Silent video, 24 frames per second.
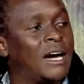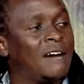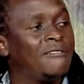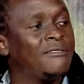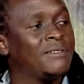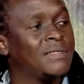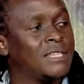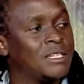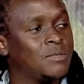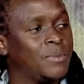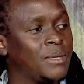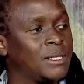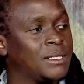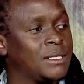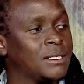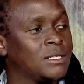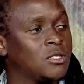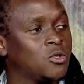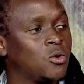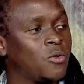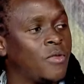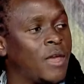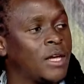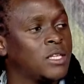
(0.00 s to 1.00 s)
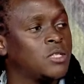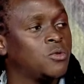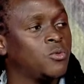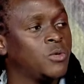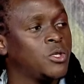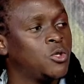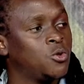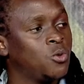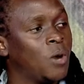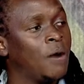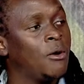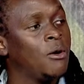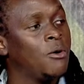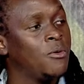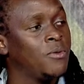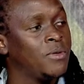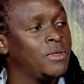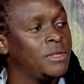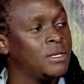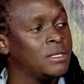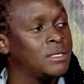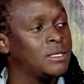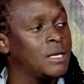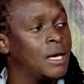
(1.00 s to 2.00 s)
having this meeting so that we do away
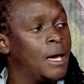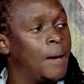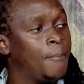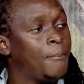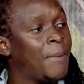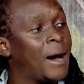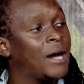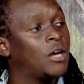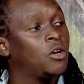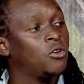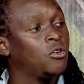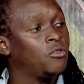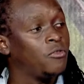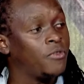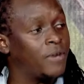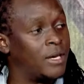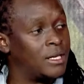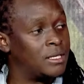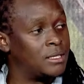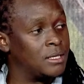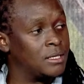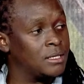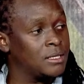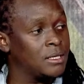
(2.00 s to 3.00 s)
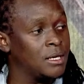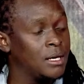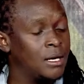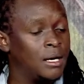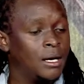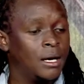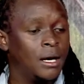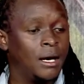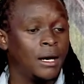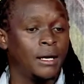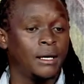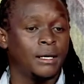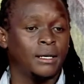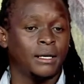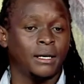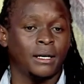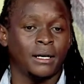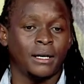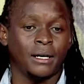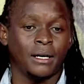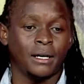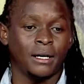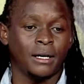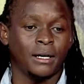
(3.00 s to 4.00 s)
with this backlog of cases? And
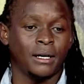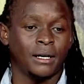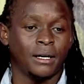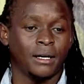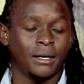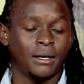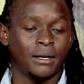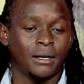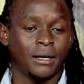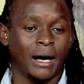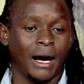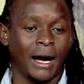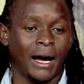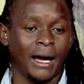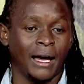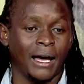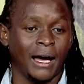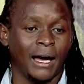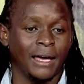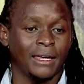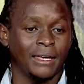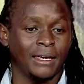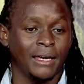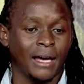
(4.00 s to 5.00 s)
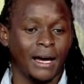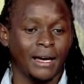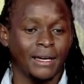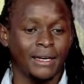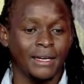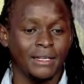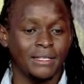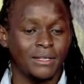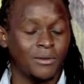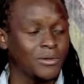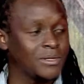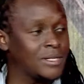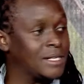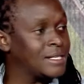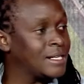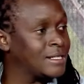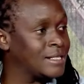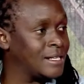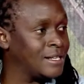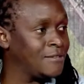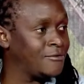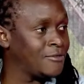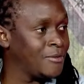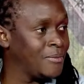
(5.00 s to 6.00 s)
uh, I, I I guess I was set
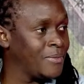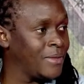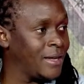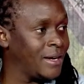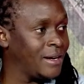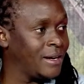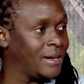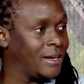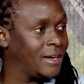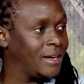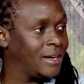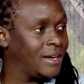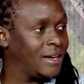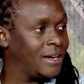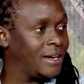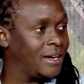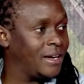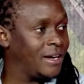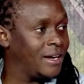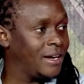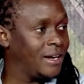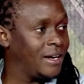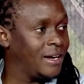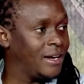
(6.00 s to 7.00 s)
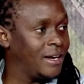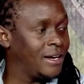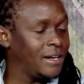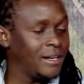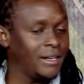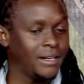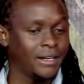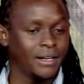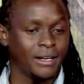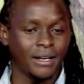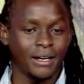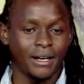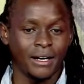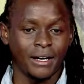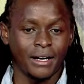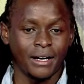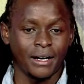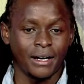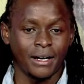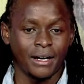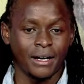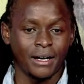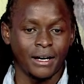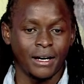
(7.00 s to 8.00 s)
aside from then. And uh,